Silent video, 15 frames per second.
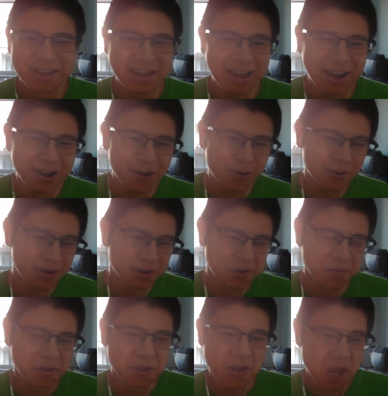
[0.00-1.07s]
how
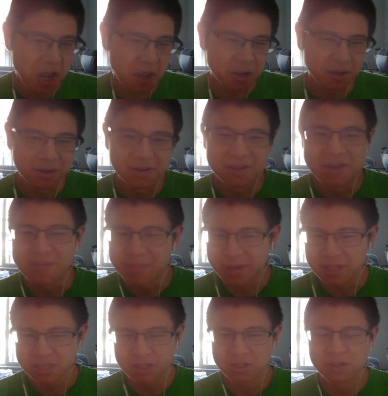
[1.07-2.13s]

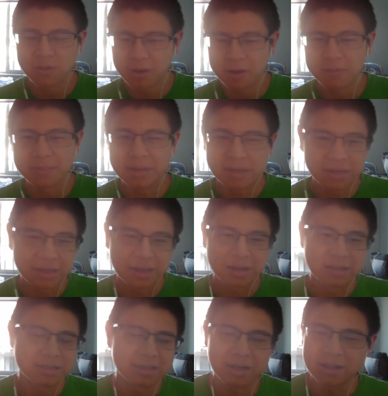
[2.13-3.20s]
impatient you are, but again,
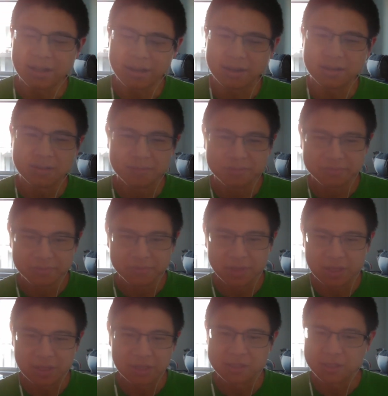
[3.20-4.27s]
it's not like
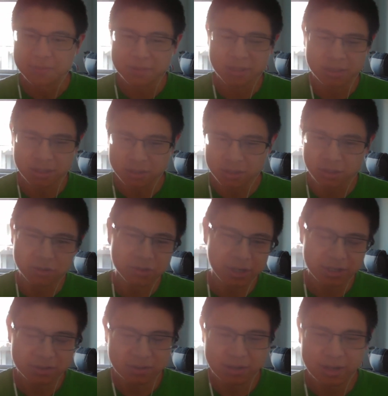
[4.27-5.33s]
it seems like the internal
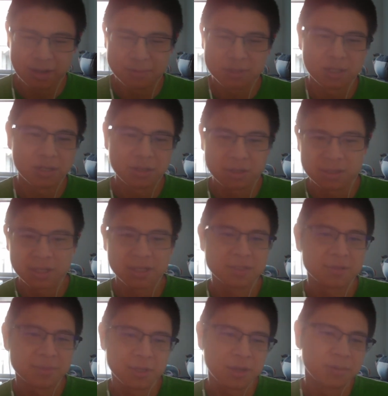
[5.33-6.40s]
transfer at Amazon could take
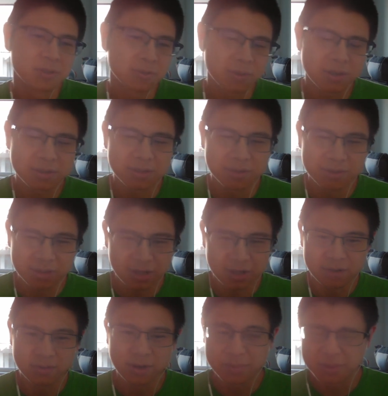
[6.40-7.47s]
some time as well. So it's kind
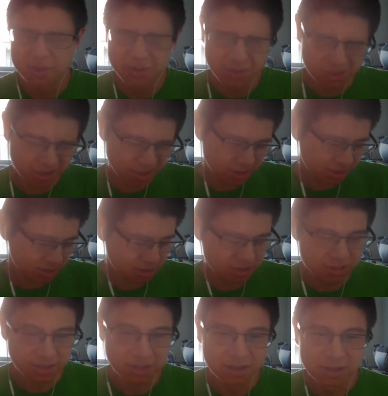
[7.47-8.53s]
of opportunity costs.
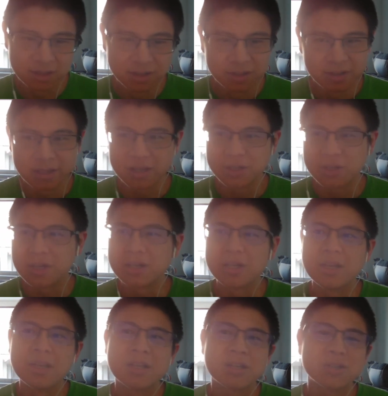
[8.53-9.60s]
It's like in
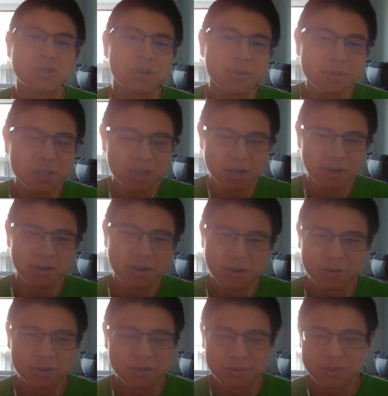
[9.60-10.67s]
an extreme scenario,
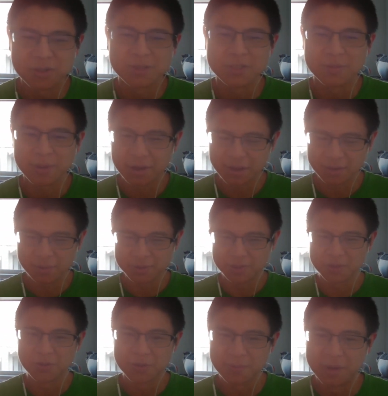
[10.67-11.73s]
you are somehow able to
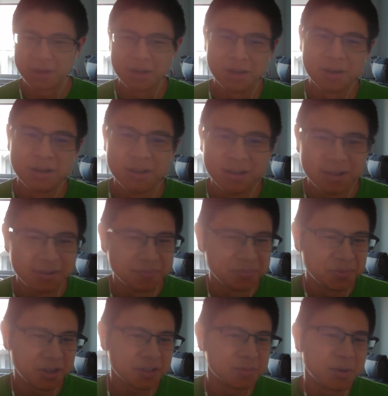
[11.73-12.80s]
go to Meta
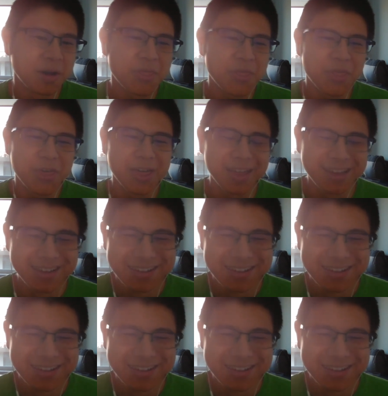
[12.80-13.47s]
next month